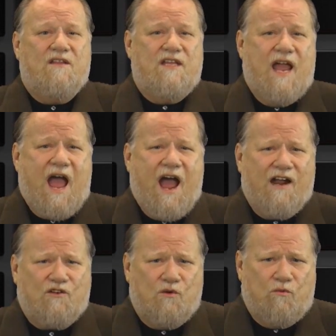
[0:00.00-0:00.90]
the
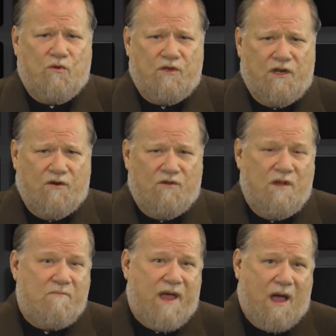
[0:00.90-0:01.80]
actual year
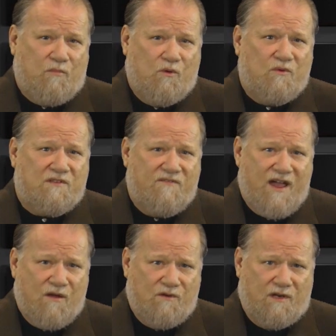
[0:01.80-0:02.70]
that Babel was
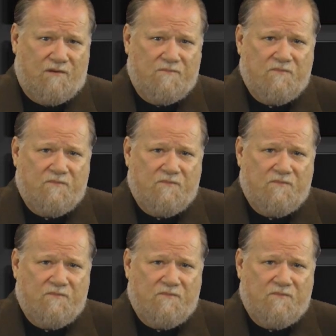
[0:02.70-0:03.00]
founded,